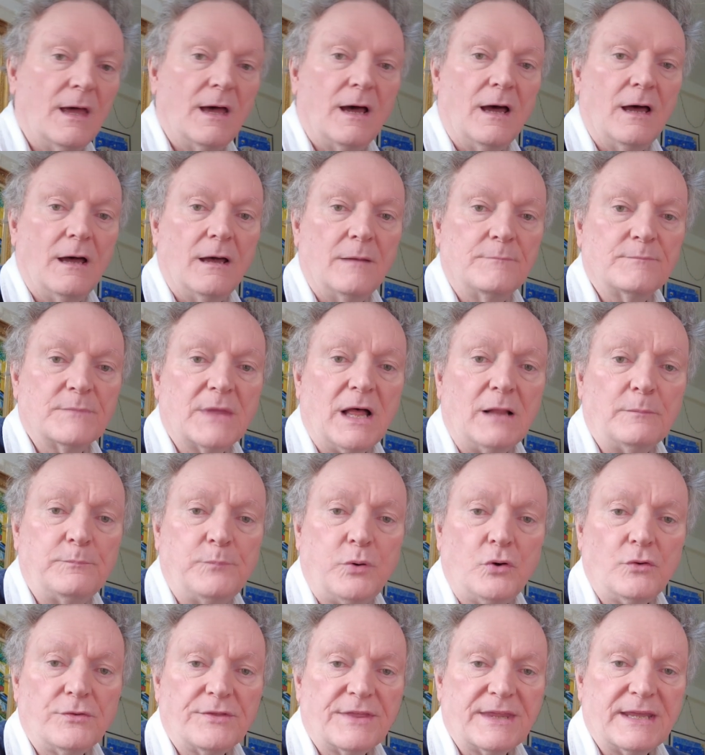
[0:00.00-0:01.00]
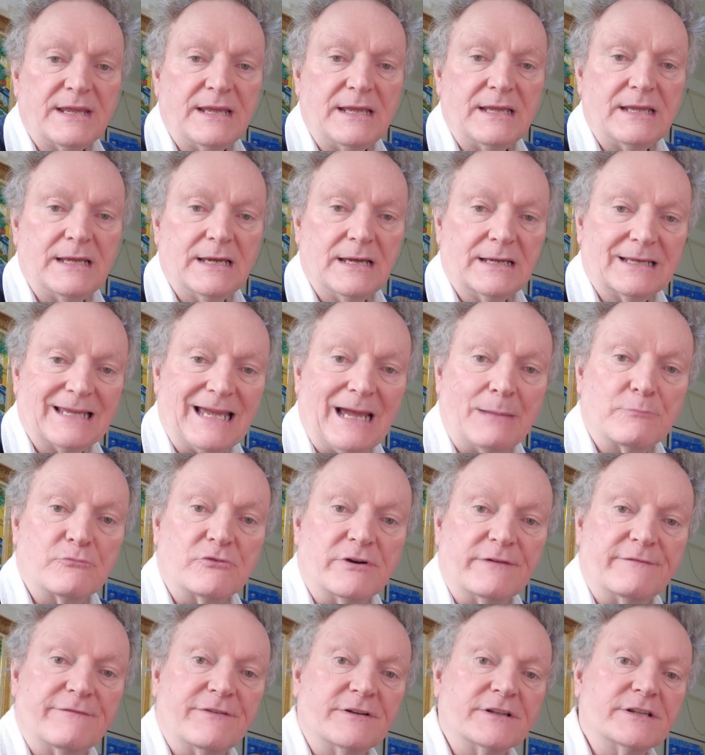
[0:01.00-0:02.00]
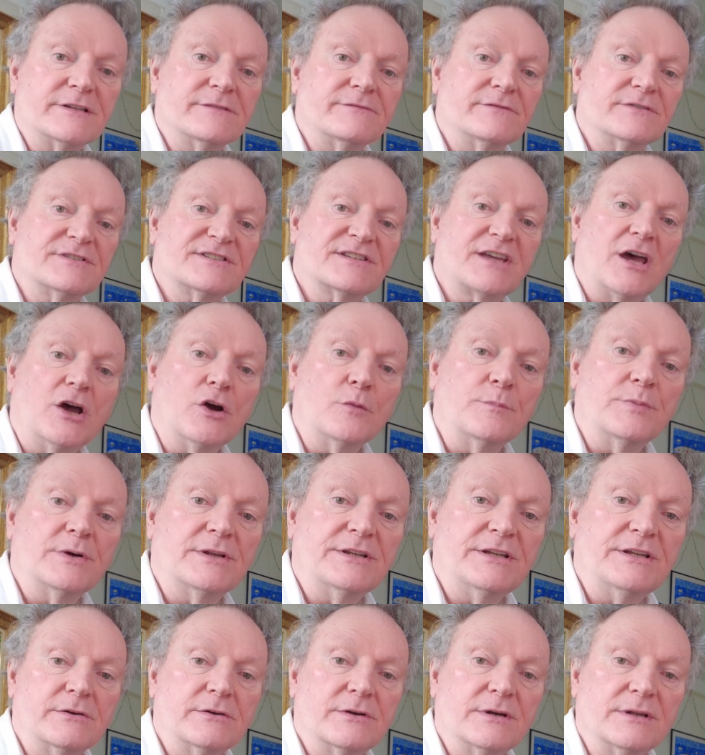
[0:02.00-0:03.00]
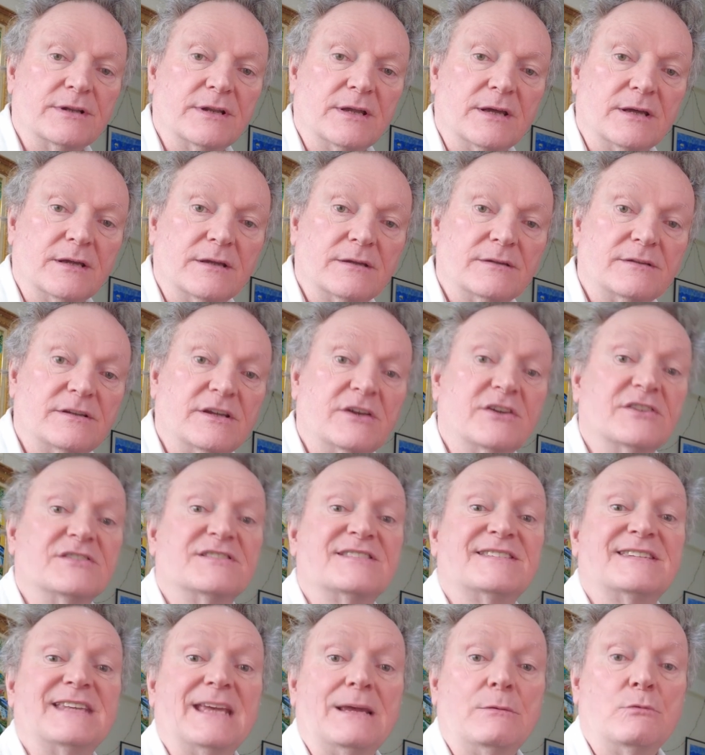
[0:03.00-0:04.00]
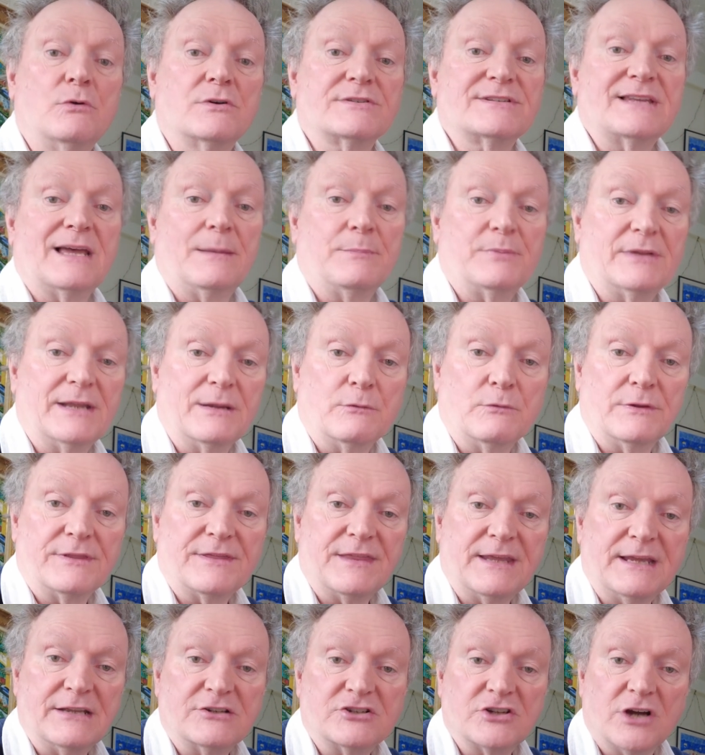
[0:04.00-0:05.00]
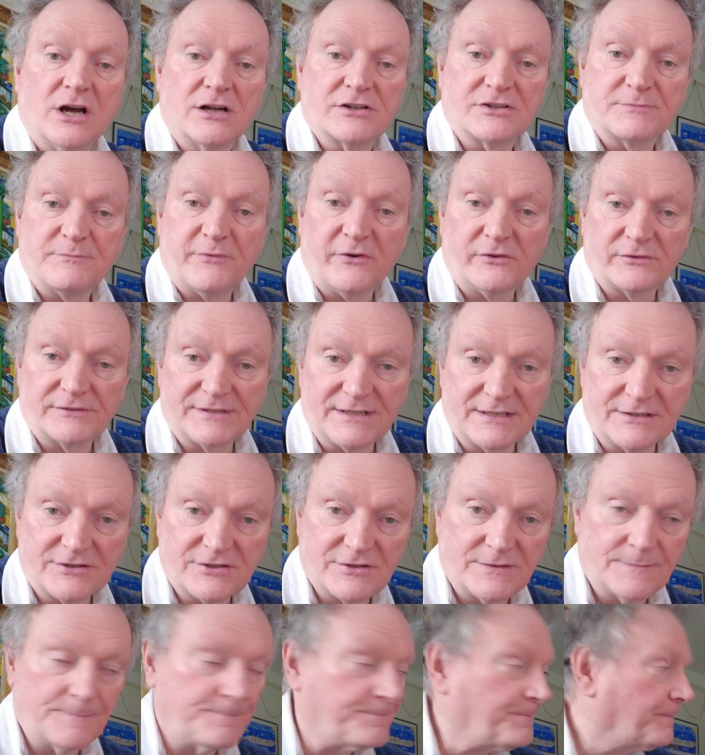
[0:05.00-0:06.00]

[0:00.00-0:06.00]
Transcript: Um, I'll put the uh, camera in front of a scope can, uh, you can see what's happening with the charge voltage.